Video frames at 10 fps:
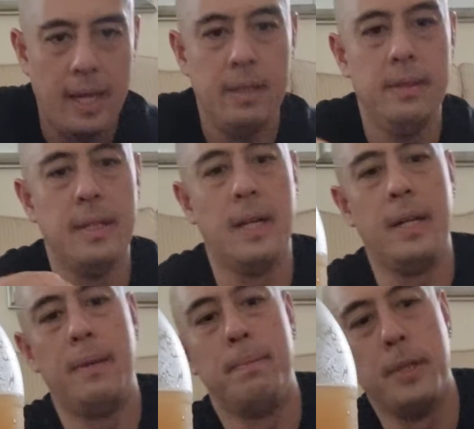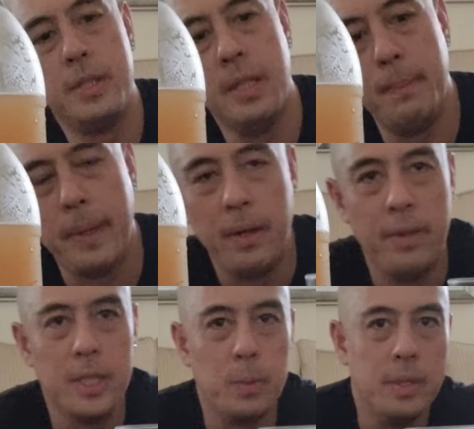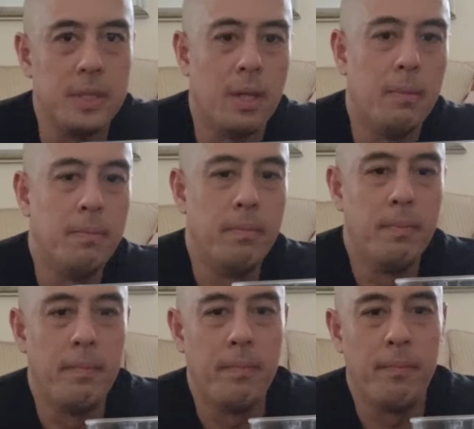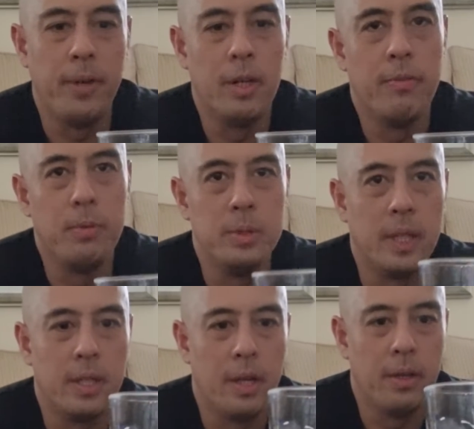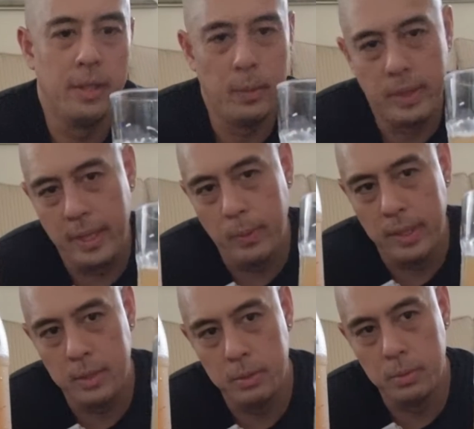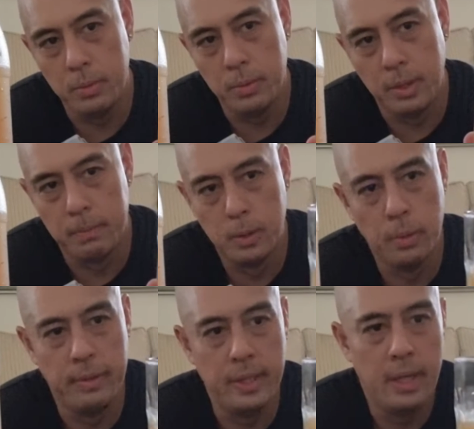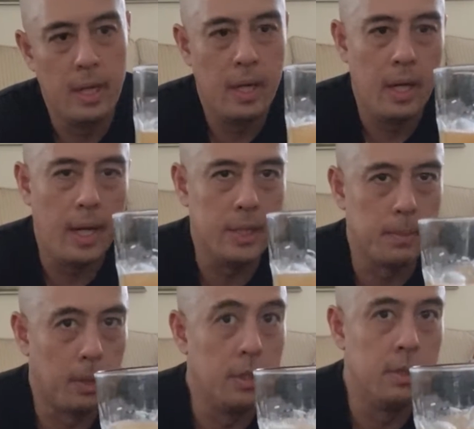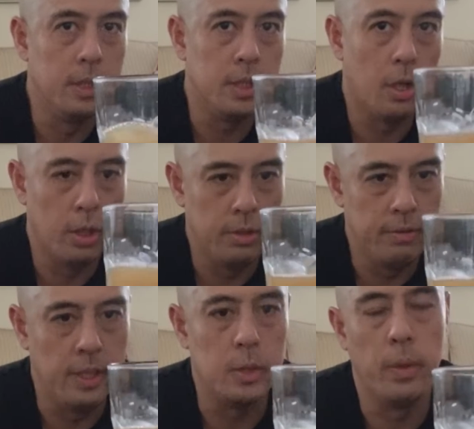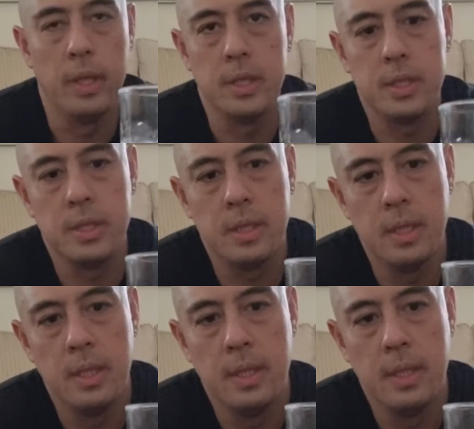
I'd personally pair this with some finger foods. Like the other day when I went to the brewery, had some honorings with this.